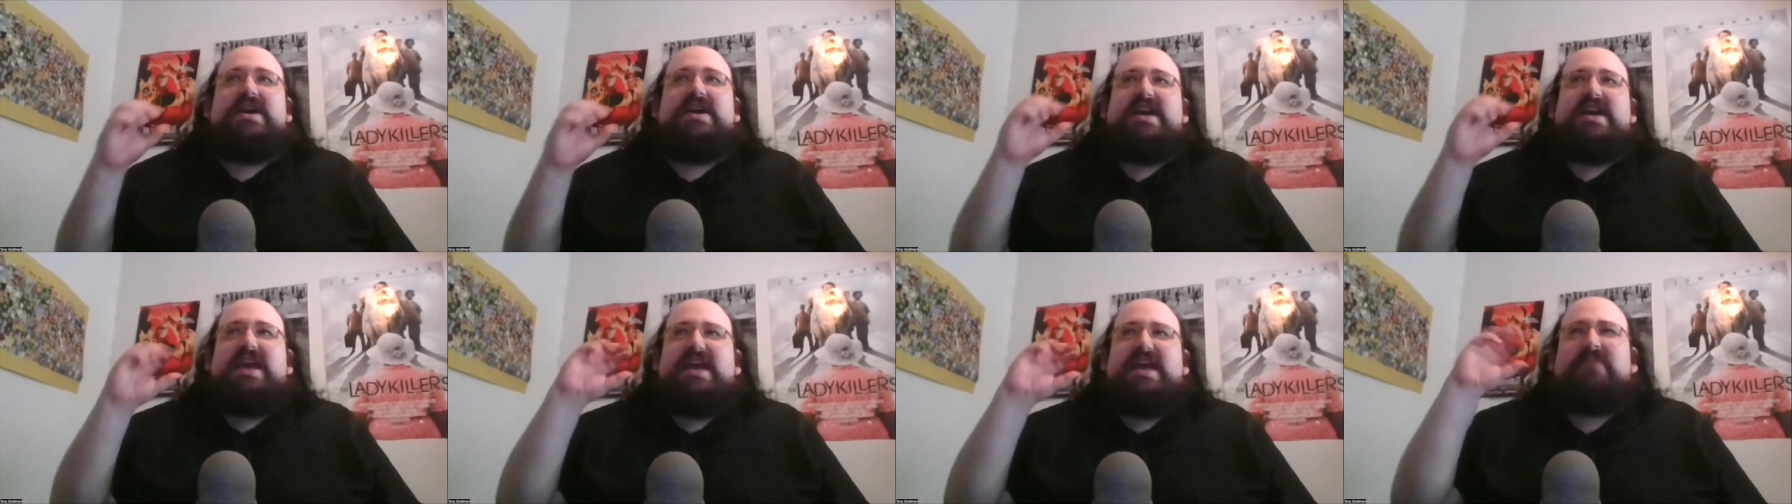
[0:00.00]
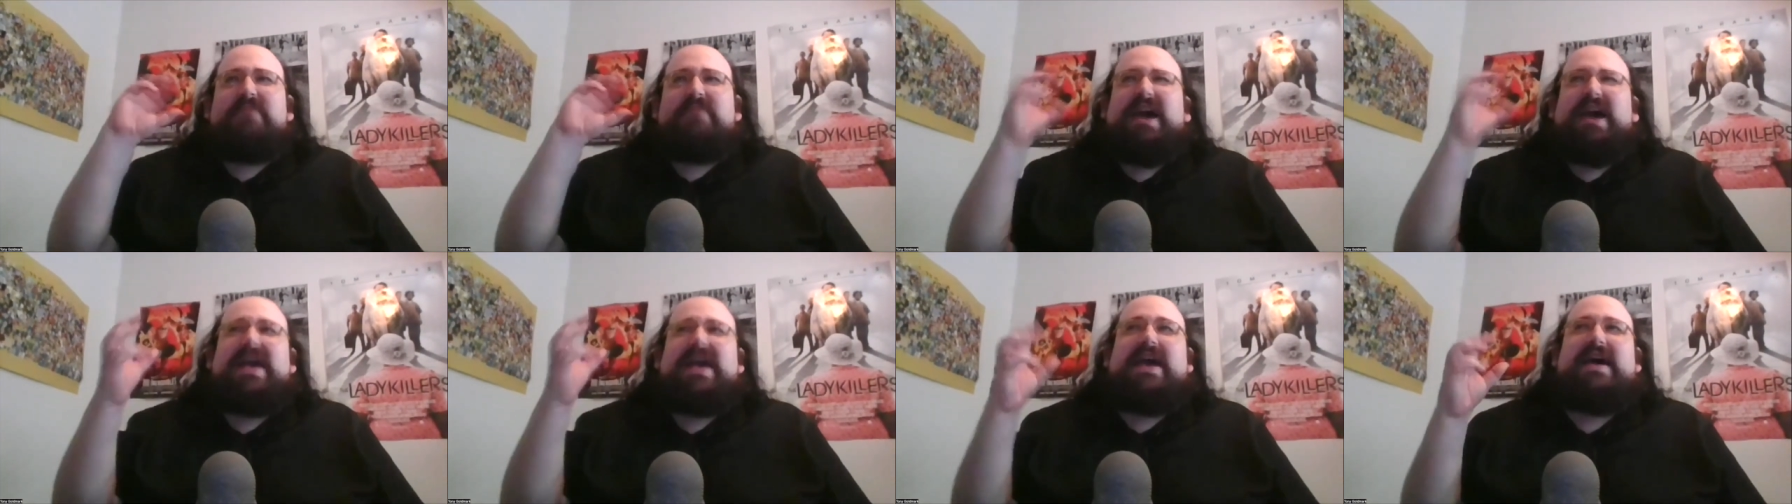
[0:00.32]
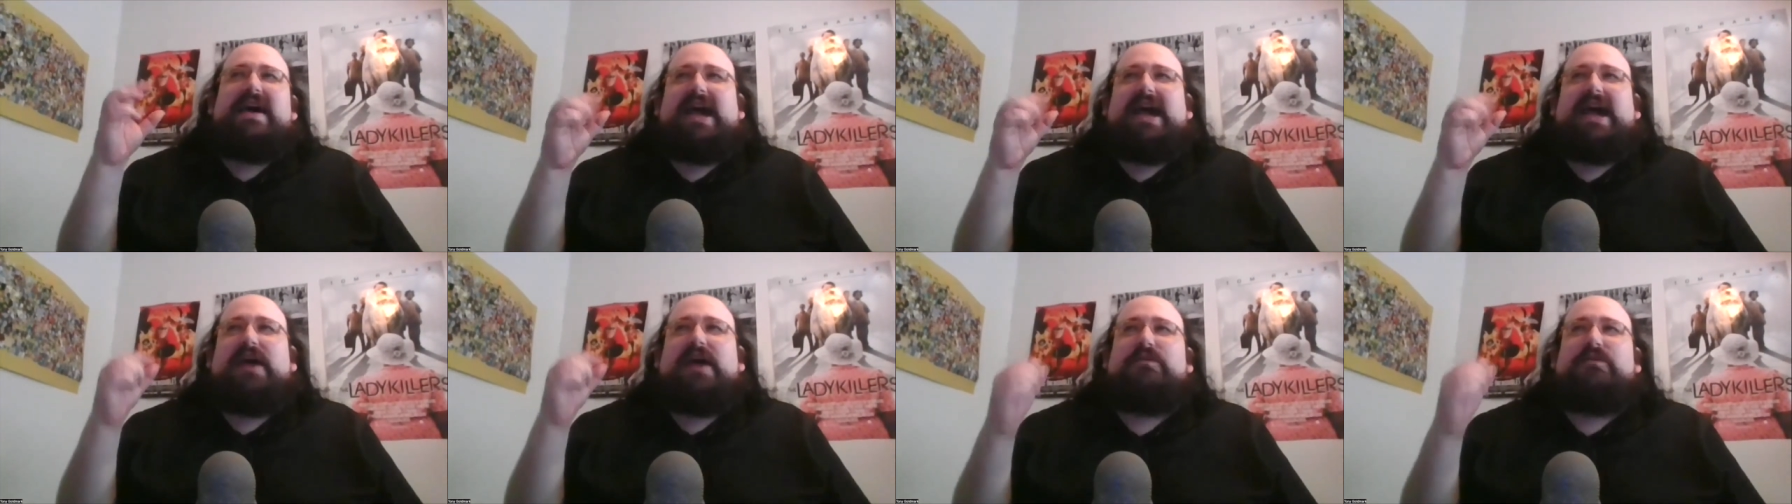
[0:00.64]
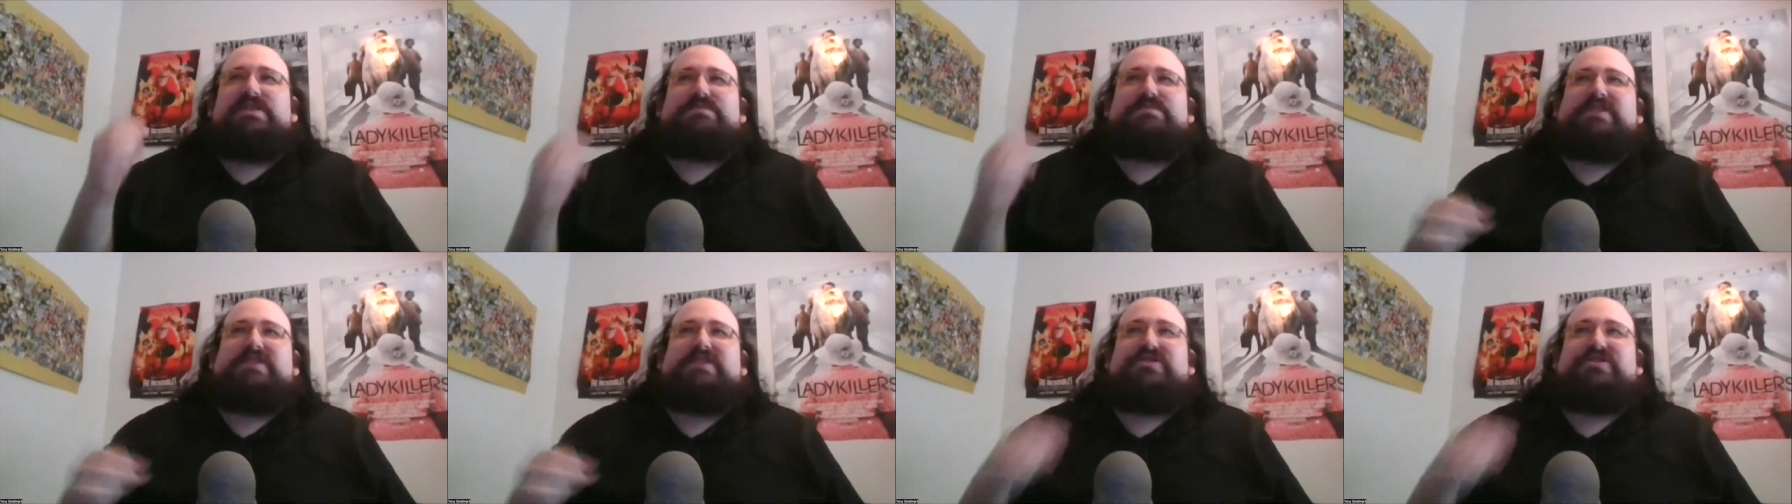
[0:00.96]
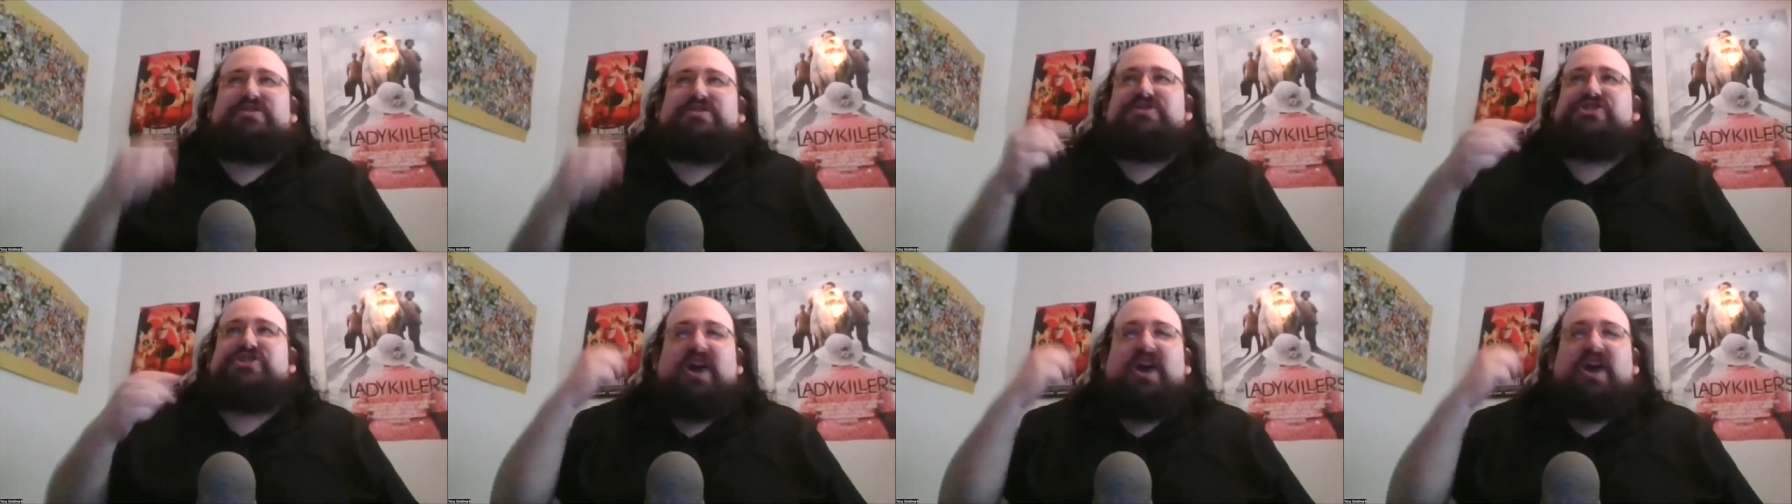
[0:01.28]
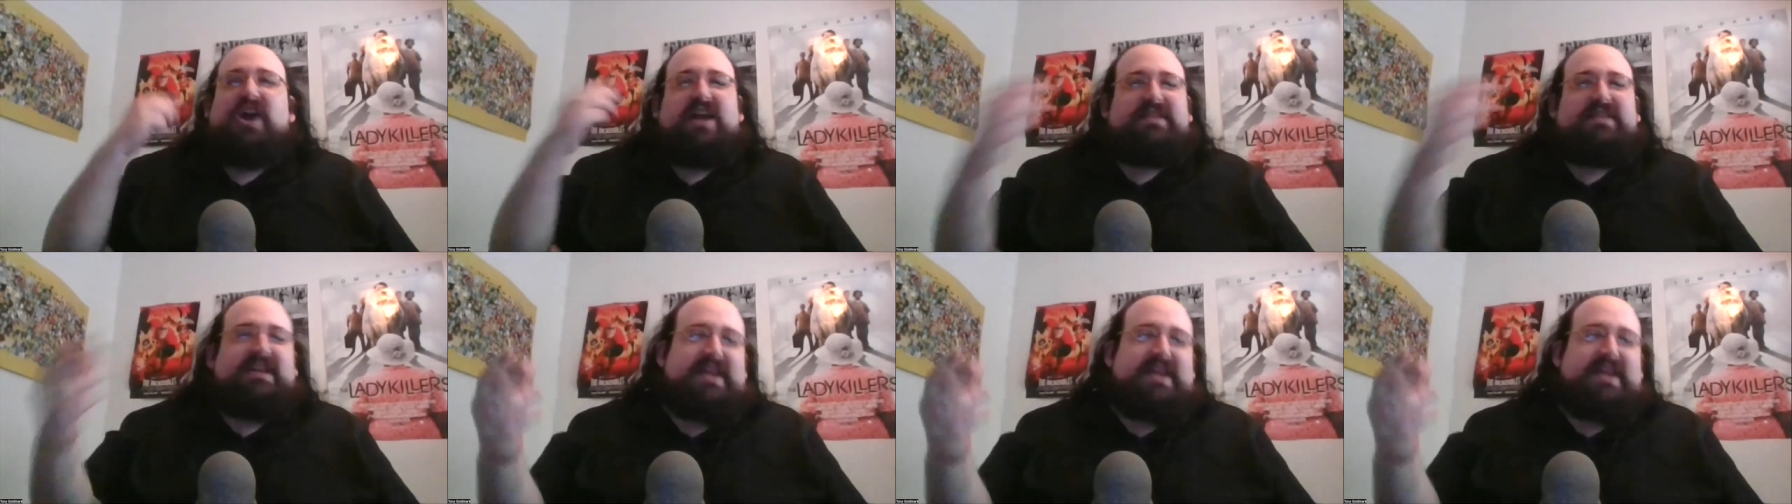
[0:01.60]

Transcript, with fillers: in my head i always pictured john